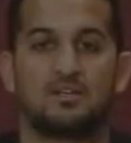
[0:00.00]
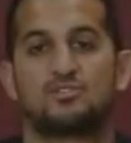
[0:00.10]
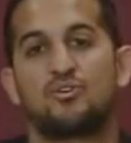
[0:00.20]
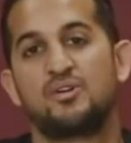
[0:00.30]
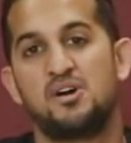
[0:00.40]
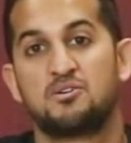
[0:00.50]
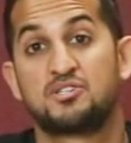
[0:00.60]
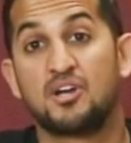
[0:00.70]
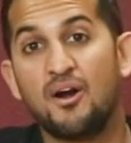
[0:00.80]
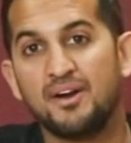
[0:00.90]
So it all
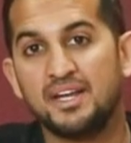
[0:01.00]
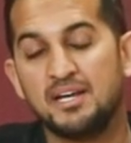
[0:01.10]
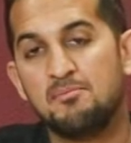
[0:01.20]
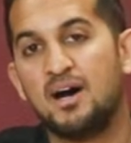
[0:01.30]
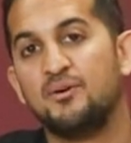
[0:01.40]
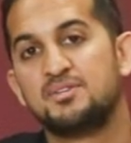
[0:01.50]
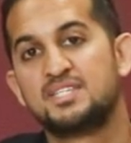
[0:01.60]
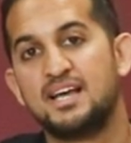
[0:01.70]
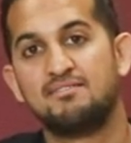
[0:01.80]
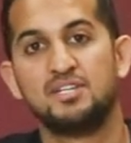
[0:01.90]
started about
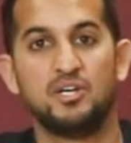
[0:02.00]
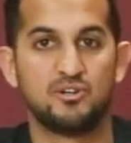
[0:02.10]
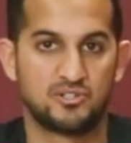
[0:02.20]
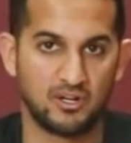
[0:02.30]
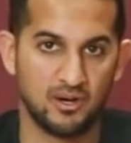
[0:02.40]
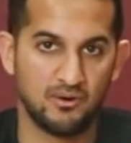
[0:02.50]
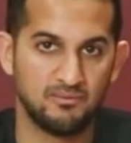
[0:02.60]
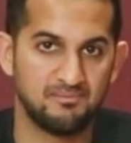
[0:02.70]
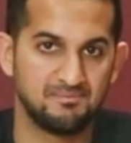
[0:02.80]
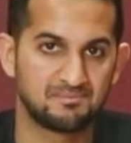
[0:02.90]
7 years ago.
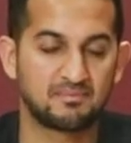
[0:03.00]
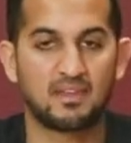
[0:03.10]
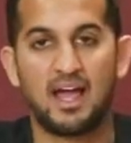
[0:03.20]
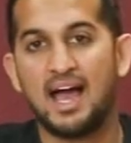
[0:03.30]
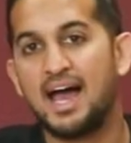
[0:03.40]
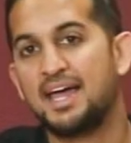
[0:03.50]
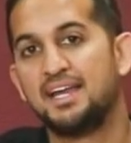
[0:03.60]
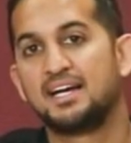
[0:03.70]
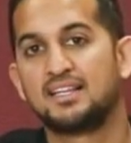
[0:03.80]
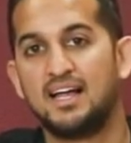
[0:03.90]
I had
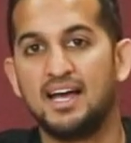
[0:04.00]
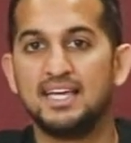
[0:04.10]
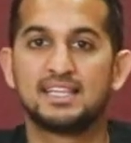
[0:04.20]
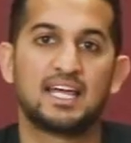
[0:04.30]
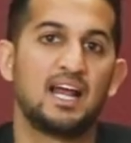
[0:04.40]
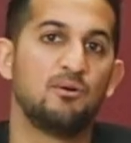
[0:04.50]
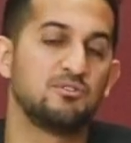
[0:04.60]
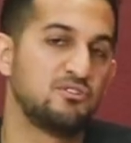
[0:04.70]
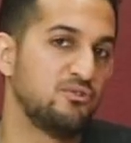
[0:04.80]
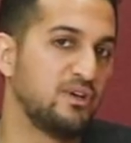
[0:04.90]
a client that I
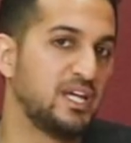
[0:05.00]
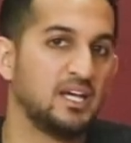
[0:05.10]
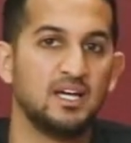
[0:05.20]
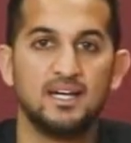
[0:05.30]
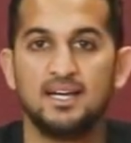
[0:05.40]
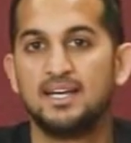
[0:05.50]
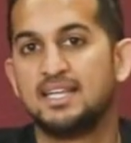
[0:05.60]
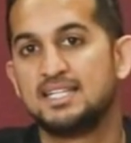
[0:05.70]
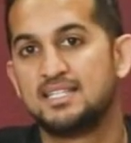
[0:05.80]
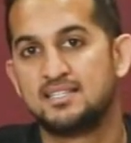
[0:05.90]
was doing
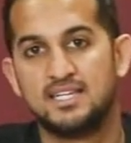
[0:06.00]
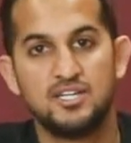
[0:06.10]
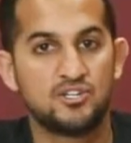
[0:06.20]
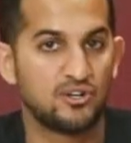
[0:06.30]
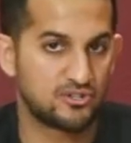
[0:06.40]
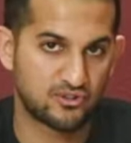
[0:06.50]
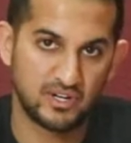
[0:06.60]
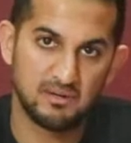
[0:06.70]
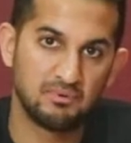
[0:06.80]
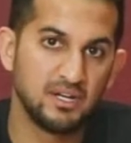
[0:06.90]
t-shirt
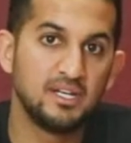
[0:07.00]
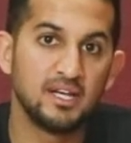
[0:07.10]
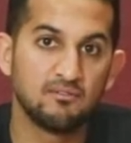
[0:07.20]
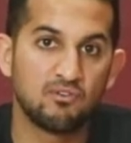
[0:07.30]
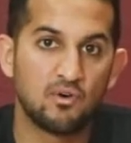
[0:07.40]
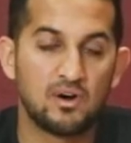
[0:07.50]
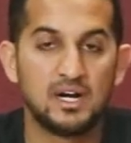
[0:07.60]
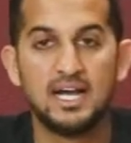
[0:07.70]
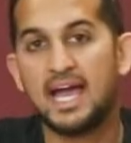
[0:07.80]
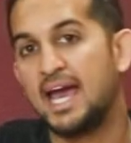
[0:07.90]
screen printing
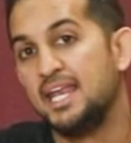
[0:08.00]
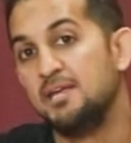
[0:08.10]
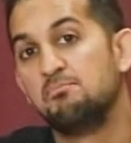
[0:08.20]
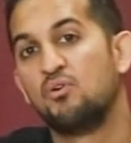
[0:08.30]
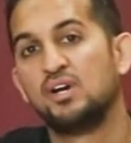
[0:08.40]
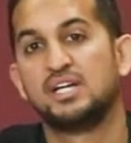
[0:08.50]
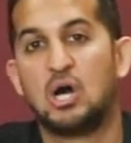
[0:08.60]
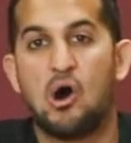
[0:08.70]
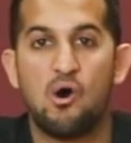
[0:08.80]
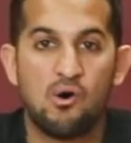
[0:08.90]
for and importing
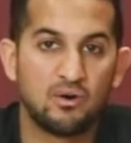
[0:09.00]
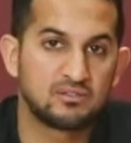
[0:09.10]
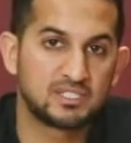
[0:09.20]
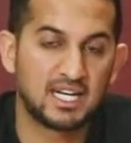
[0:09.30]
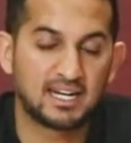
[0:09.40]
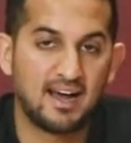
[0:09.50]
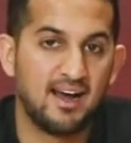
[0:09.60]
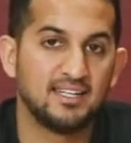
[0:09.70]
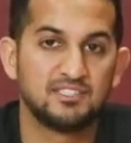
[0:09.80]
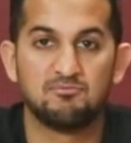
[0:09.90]
all
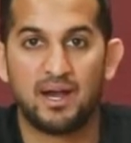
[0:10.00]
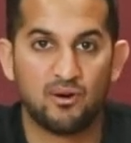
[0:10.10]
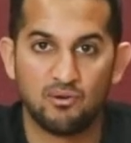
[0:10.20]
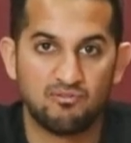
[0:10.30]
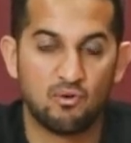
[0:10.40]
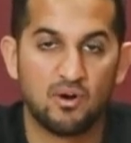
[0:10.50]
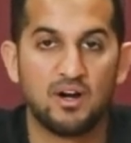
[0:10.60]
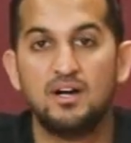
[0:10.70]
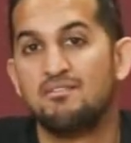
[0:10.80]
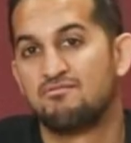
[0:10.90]
kinds of apparel
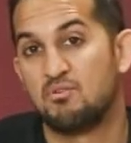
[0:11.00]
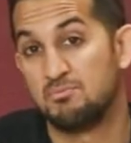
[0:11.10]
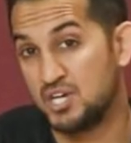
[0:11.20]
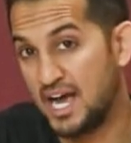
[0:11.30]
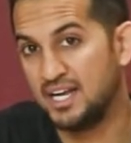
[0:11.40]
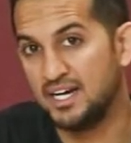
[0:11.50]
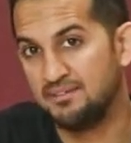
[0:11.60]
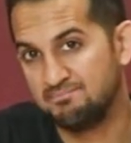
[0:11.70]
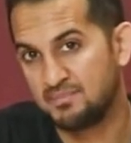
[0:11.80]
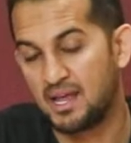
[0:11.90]
for from China.
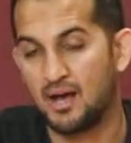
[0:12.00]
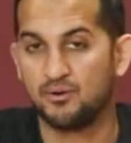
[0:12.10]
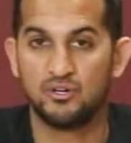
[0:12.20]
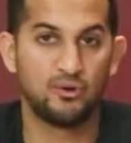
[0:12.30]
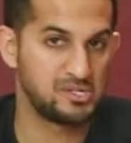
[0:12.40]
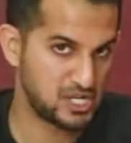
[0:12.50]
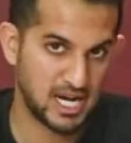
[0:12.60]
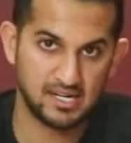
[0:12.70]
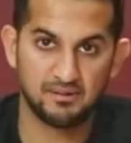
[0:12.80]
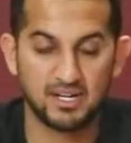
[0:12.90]
I would go to
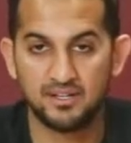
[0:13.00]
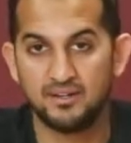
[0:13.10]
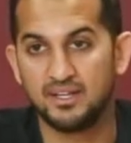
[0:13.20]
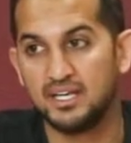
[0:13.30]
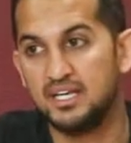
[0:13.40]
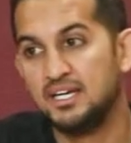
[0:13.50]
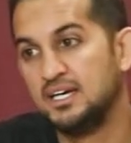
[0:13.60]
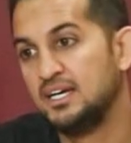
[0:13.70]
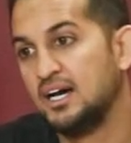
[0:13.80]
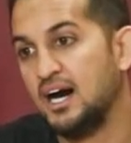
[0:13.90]
China regularly,
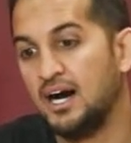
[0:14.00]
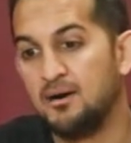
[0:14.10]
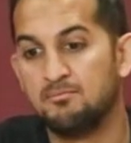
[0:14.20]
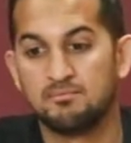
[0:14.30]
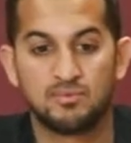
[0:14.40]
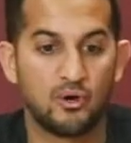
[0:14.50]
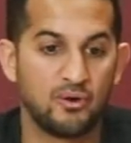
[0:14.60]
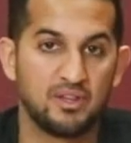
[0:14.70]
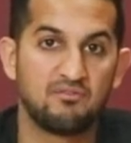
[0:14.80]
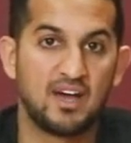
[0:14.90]
go
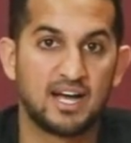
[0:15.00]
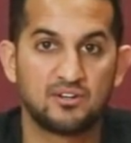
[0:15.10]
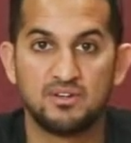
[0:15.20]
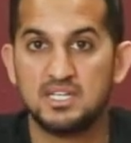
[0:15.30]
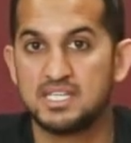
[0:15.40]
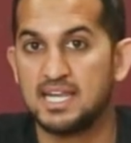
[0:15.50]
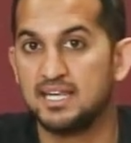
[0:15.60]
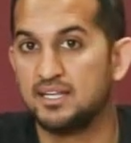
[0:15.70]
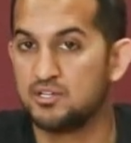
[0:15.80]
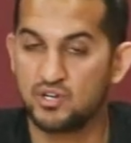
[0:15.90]
to the factories
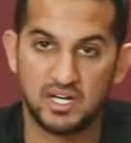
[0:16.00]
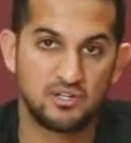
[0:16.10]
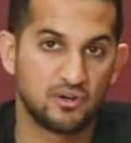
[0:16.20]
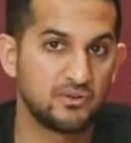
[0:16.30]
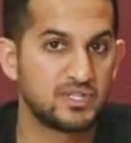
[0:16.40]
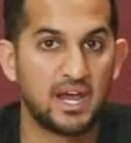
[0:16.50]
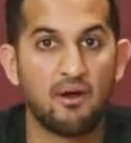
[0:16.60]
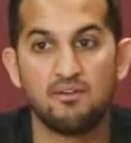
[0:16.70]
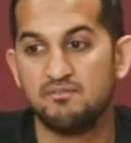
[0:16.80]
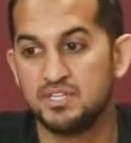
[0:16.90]
and the trade shows
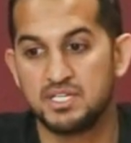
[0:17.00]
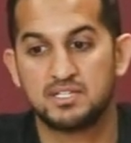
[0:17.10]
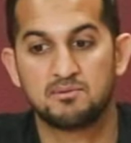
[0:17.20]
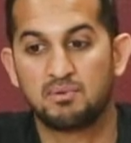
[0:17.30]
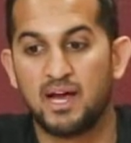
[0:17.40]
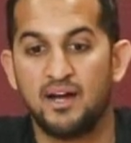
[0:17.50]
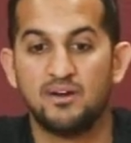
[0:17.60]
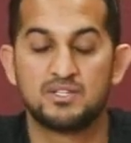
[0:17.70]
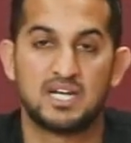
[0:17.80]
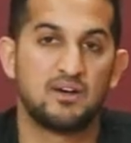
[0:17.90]
there and visit
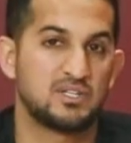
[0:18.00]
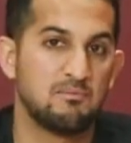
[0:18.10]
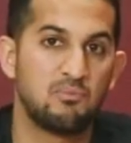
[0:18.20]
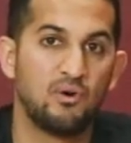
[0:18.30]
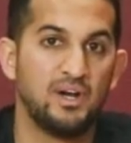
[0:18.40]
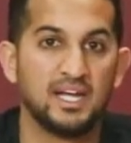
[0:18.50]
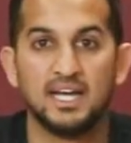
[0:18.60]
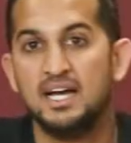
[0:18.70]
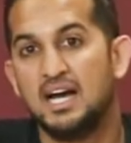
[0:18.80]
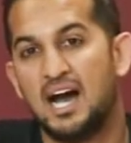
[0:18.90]
suppliers, and I was
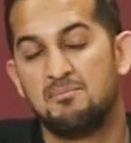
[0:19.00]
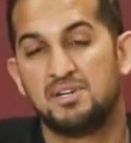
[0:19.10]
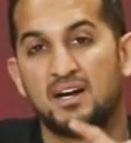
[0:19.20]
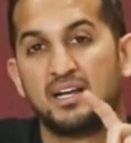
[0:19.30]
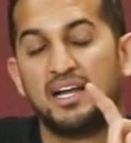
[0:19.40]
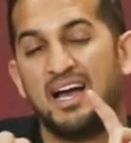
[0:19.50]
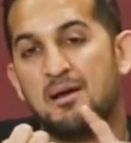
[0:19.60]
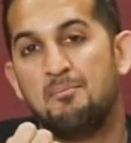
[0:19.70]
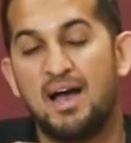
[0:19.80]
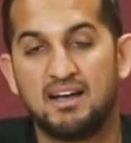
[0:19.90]
importing, I'm talking
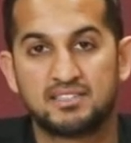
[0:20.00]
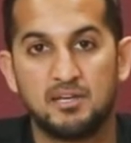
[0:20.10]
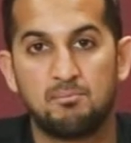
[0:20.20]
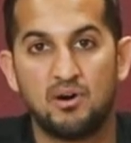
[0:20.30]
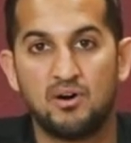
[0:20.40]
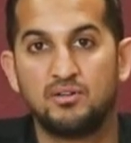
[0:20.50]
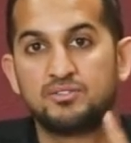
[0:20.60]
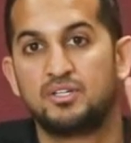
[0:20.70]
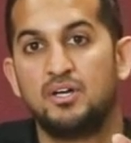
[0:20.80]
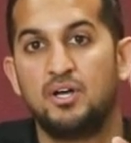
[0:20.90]

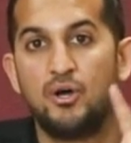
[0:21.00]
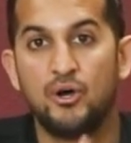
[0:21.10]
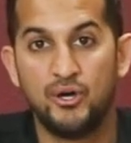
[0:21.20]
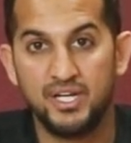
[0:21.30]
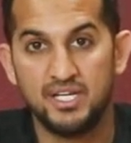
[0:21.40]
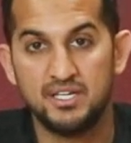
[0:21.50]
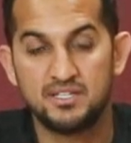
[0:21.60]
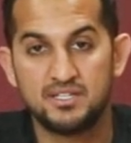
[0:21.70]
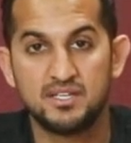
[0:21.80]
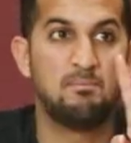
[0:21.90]
basketballs,
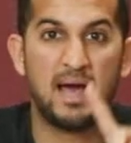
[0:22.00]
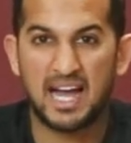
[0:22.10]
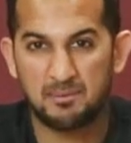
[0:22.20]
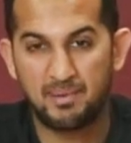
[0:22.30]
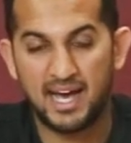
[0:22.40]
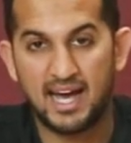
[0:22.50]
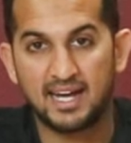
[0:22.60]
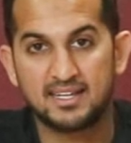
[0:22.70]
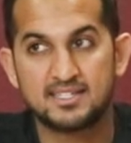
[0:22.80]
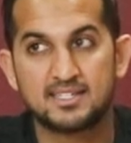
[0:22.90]
hoodies,
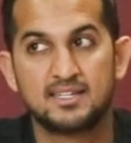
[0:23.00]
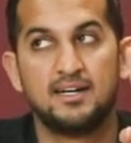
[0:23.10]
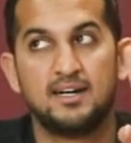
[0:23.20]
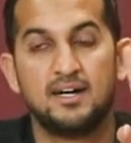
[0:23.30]
backpacks,